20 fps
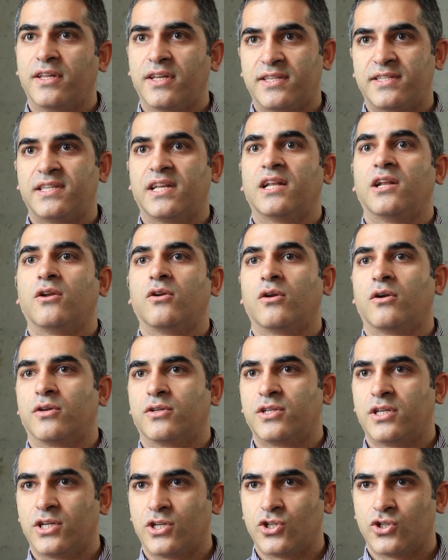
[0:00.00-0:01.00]
the cellular
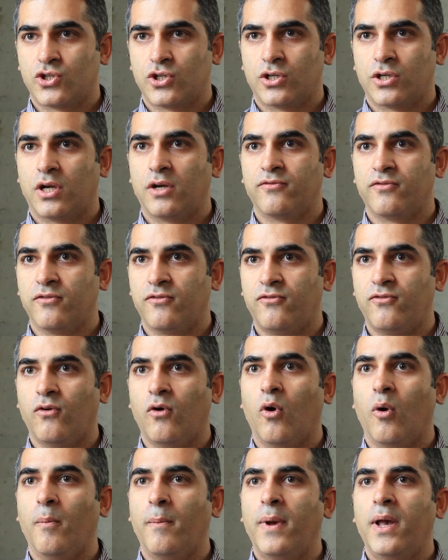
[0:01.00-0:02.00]
texture of the
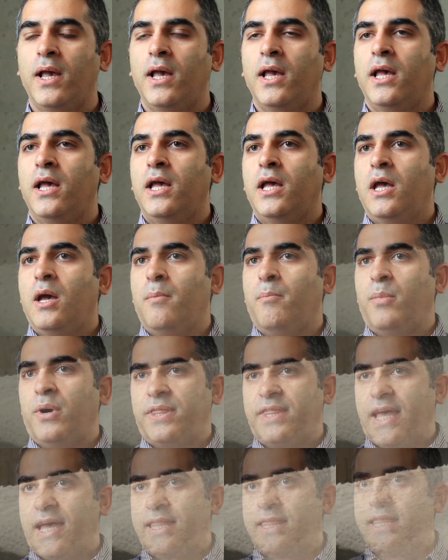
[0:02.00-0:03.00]
foam.
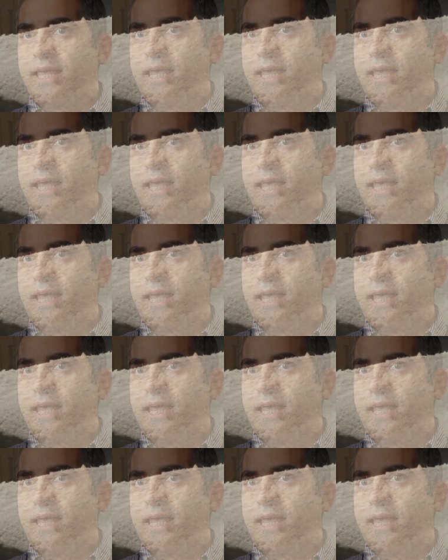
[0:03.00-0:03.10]
But at